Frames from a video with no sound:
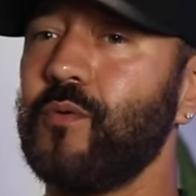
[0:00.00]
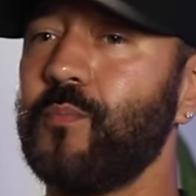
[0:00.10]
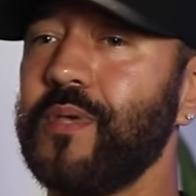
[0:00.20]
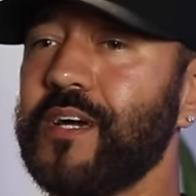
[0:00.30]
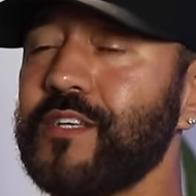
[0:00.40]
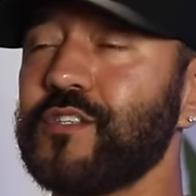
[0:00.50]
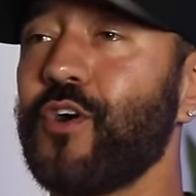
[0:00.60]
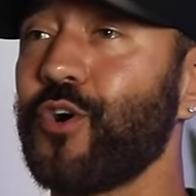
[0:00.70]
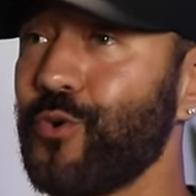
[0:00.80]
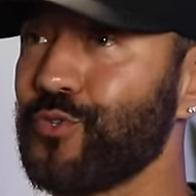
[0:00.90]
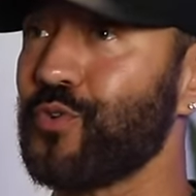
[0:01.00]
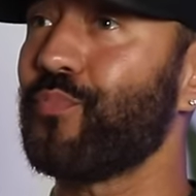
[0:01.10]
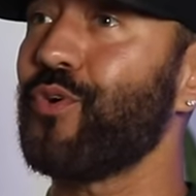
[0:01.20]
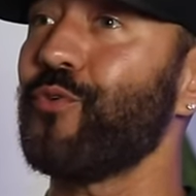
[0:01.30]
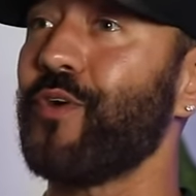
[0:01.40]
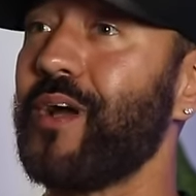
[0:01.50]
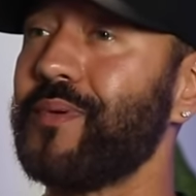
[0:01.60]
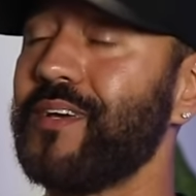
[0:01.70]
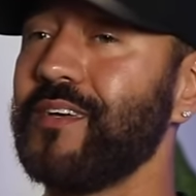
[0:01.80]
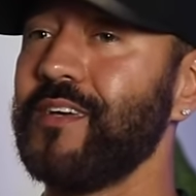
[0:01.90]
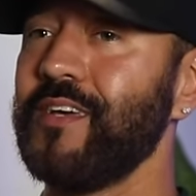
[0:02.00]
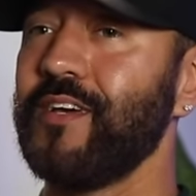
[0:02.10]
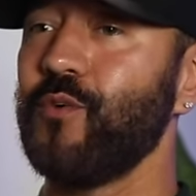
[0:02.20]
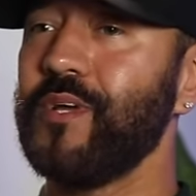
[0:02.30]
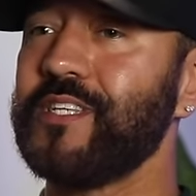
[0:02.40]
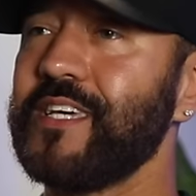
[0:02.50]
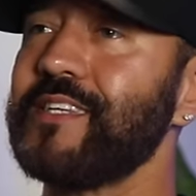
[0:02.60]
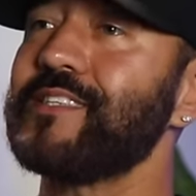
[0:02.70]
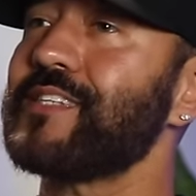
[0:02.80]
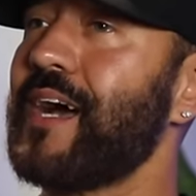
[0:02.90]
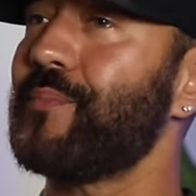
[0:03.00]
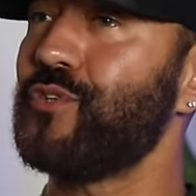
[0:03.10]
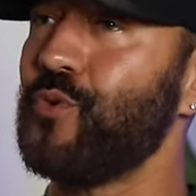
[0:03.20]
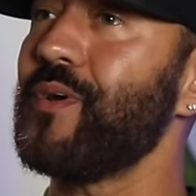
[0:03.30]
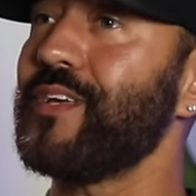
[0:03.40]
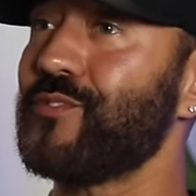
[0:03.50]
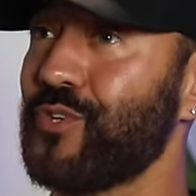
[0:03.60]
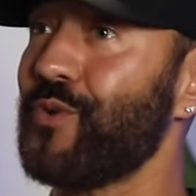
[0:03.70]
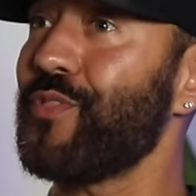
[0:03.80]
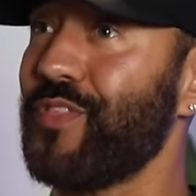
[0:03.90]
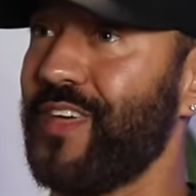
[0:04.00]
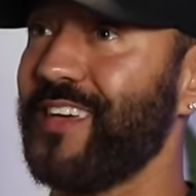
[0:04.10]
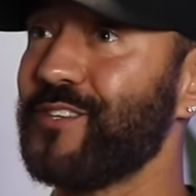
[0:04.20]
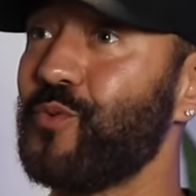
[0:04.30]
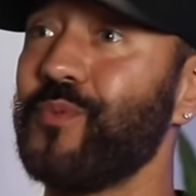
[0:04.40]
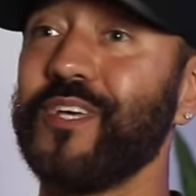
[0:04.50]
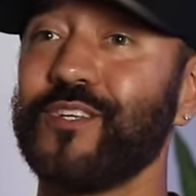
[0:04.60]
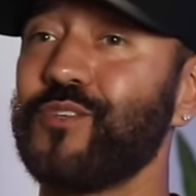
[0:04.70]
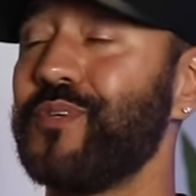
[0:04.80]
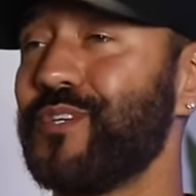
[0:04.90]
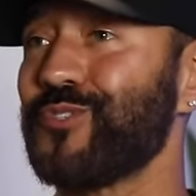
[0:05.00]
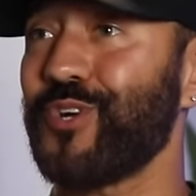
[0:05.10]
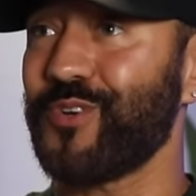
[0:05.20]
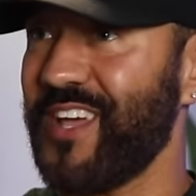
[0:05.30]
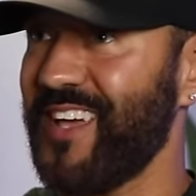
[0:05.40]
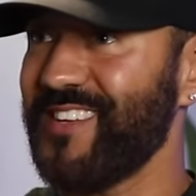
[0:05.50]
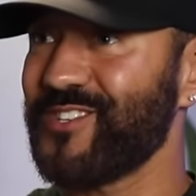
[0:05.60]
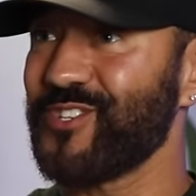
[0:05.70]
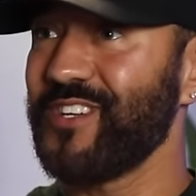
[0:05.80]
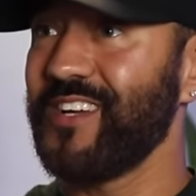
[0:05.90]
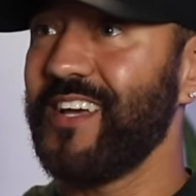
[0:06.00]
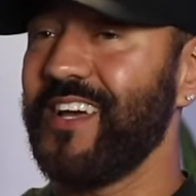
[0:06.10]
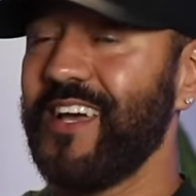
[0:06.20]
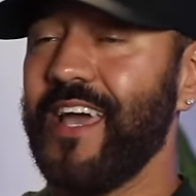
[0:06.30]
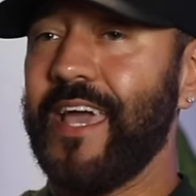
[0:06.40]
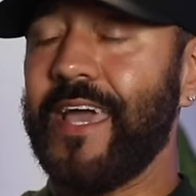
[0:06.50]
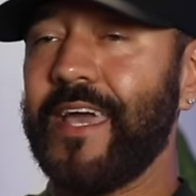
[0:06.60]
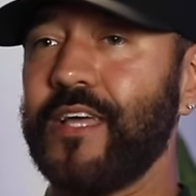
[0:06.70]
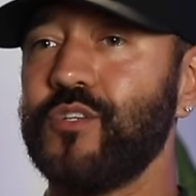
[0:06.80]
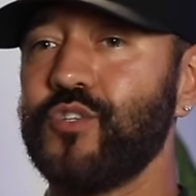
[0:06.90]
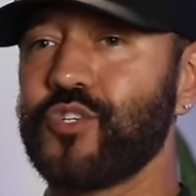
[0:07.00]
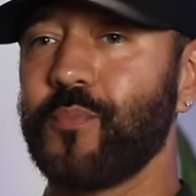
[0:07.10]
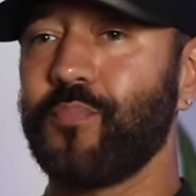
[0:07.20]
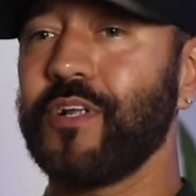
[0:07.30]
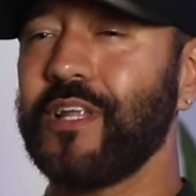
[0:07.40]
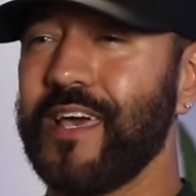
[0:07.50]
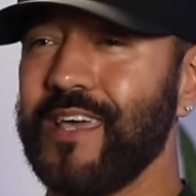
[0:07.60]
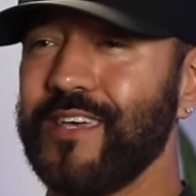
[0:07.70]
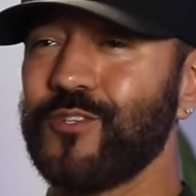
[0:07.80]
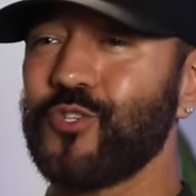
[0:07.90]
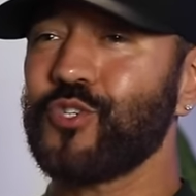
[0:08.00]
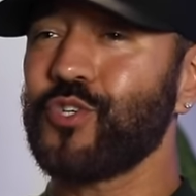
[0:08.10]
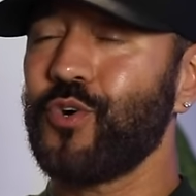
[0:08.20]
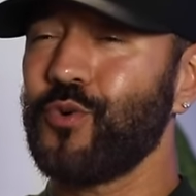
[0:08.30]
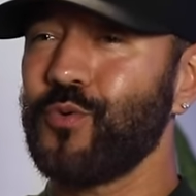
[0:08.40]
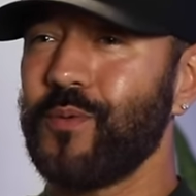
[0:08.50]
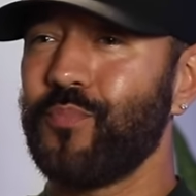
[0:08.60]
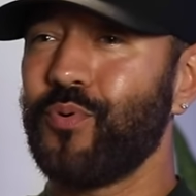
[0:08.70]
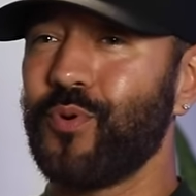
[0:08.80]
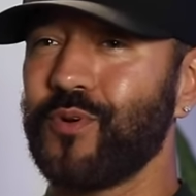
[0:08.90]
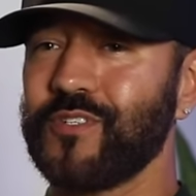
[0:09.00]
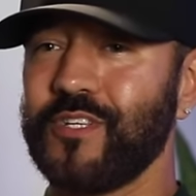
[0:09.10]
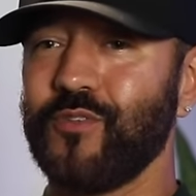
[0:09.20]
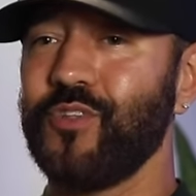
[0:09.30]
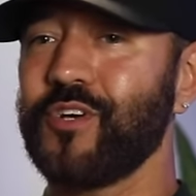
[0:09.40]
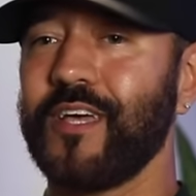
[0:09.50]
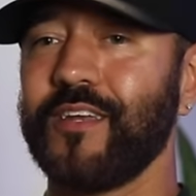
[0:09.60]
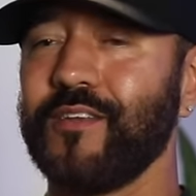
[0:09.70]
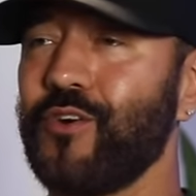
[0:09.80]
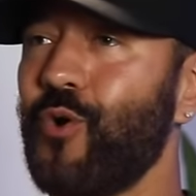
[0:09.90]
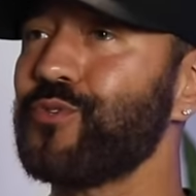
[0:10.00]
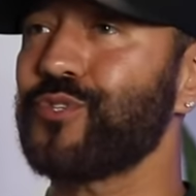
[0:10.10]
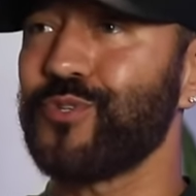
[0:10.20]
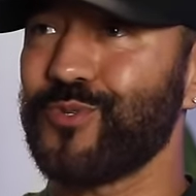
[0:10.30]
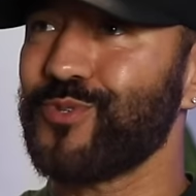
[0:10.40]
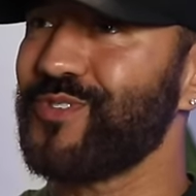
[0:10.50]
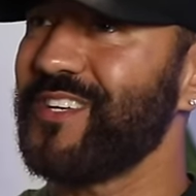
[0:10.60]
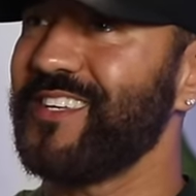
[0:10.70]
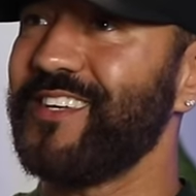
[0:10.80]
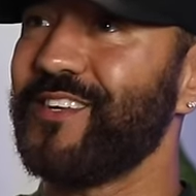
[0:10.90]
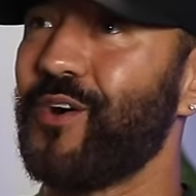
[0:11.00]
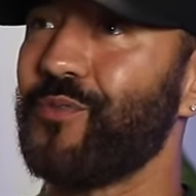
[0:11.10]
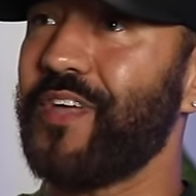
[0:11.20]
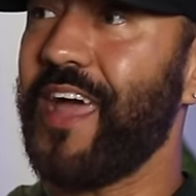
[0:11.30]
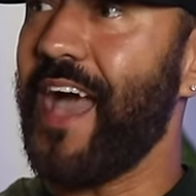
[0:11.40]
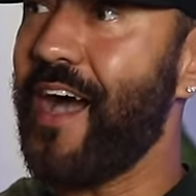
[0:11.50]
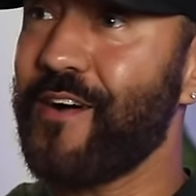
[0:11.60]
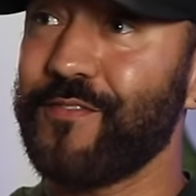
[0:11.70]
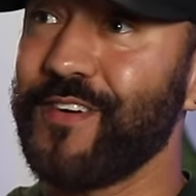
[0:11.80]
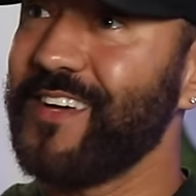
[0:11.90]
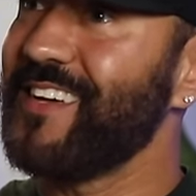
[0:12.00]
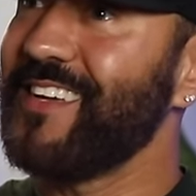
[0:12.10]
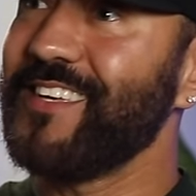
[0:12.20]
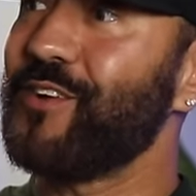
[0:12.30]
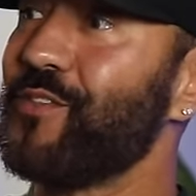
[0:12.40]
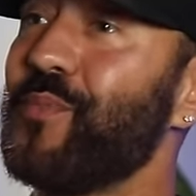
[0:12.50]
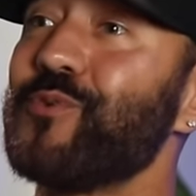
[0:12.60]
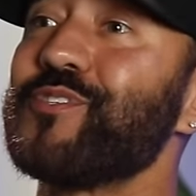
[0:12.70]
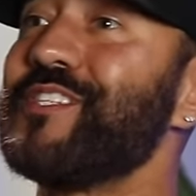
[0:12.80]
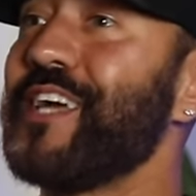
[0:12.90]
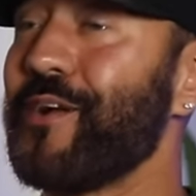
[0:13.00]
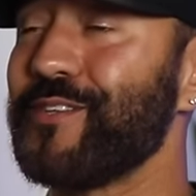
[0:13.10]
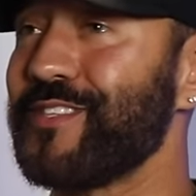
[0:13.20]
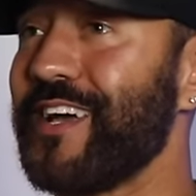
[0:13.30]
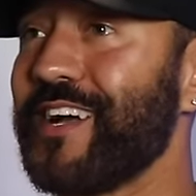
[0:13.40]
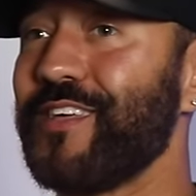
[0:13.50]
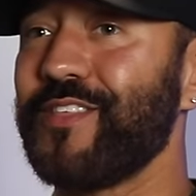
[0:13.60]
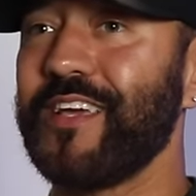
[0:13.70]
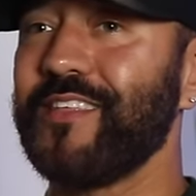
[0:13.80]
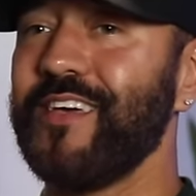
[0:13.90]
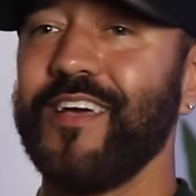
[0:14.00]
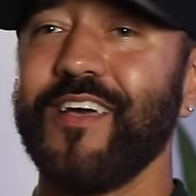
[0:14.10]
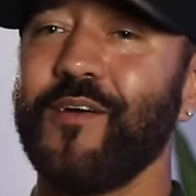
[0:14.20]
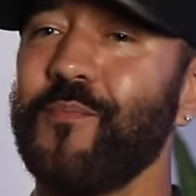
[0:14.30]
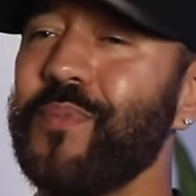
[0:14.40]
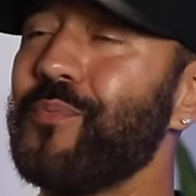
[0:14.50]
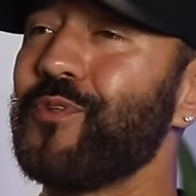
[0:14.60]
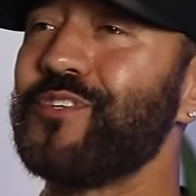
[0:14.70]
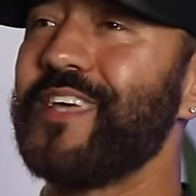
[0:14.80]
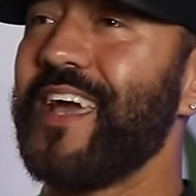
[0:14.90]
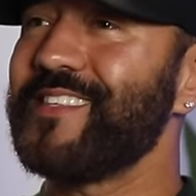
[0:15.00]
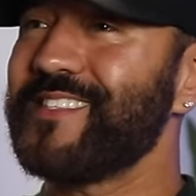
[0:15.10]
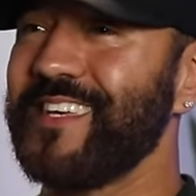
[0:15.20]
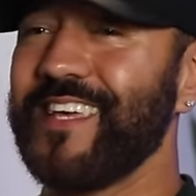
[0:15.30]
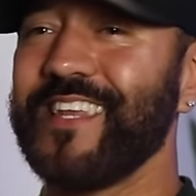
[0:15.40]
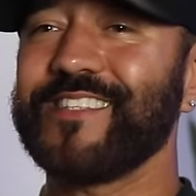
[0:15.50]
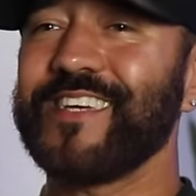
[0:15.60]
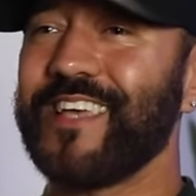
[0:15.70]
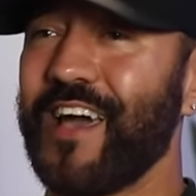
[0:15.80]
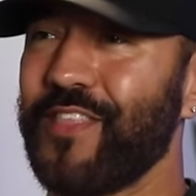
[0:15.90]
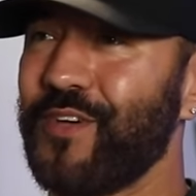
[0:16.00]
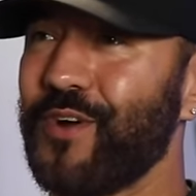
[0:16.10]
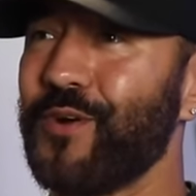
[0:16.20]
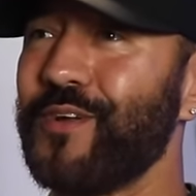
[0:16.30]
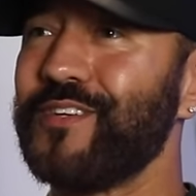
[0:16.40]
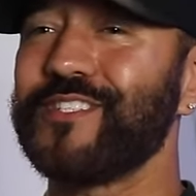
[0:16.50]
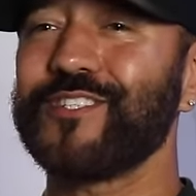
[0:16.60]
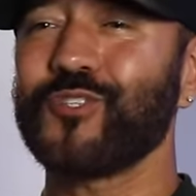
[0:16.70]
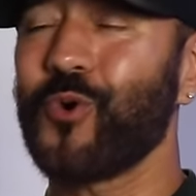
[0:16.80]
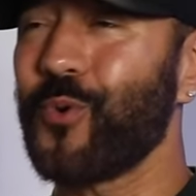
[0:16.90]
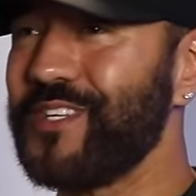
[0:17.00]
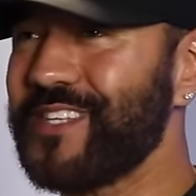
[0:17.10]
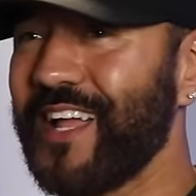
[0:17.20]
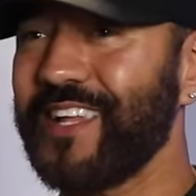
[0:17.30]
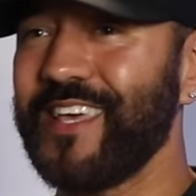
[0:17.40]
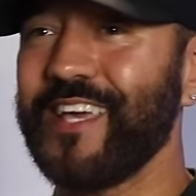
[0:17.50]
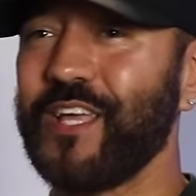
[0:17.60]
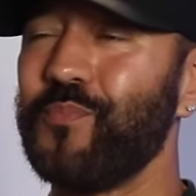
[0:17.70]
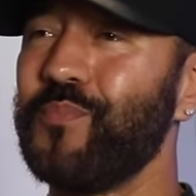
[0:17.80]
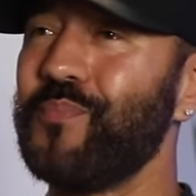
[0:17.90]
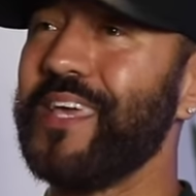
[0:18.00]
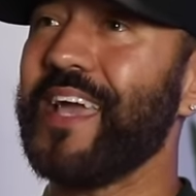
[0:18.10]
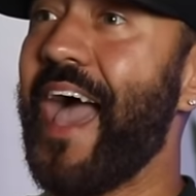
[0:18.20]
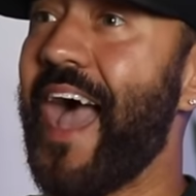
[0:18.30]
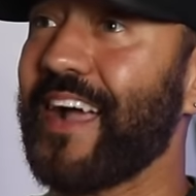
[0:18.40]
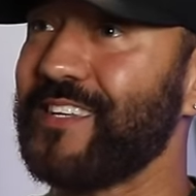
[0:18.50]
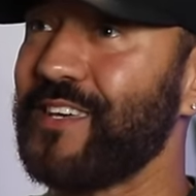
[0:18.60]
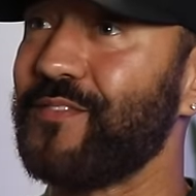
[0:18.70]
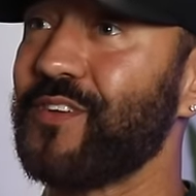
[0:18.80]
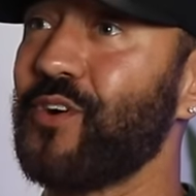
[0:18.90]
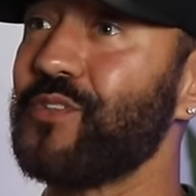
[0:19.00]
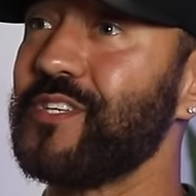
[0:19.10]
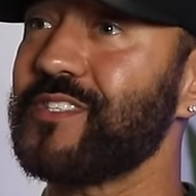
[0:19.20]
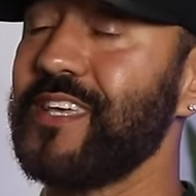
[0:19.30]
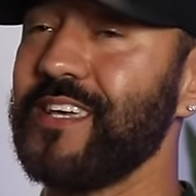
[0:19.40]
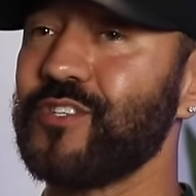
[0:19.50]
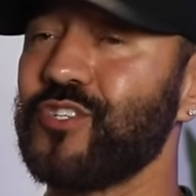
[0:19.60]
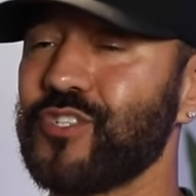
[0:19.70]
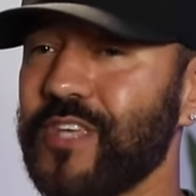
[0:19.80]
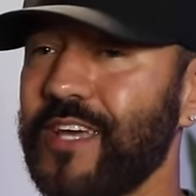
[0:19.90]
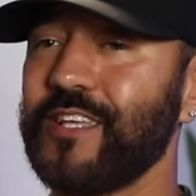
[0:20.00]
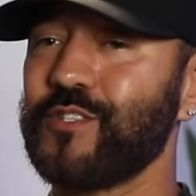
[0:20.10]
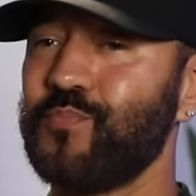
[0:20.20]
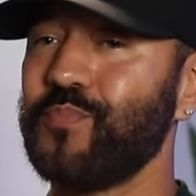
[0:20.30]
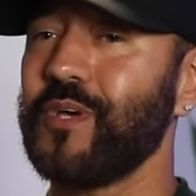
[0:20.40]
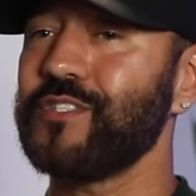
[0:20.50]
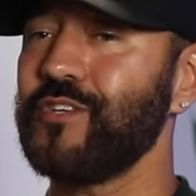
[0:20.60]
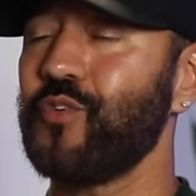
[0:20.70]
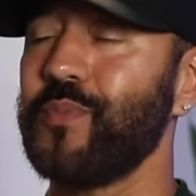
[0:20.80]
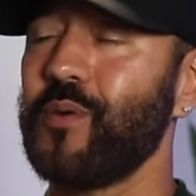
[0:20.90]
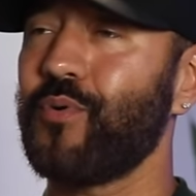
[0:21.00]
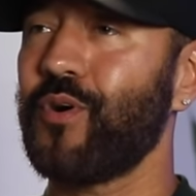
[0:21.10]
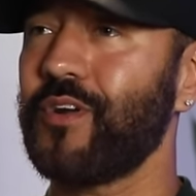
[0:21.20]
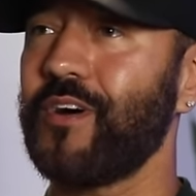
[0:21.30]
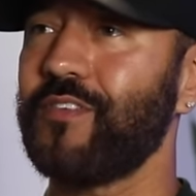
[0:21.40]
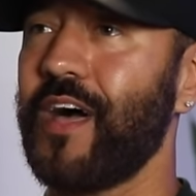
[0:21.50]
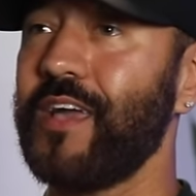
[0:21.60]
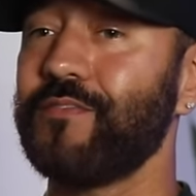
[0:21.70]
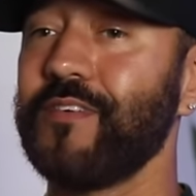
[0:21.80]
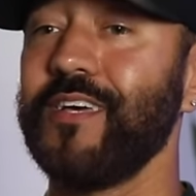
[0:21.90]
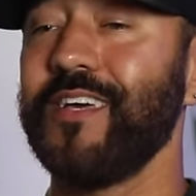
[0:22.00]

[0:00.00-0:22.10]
Because of our cultural programming, we tend to stop doing certain things when mm-hmm. we get to be a certain age. Yeah. And play is so important. And you look at cultures, you know, that have, you know, the most centenarians and that kind of thing. People are dancing, getting together, exactly. and storytelling and being active and all these things. It's just like, it's continued to be a part of life.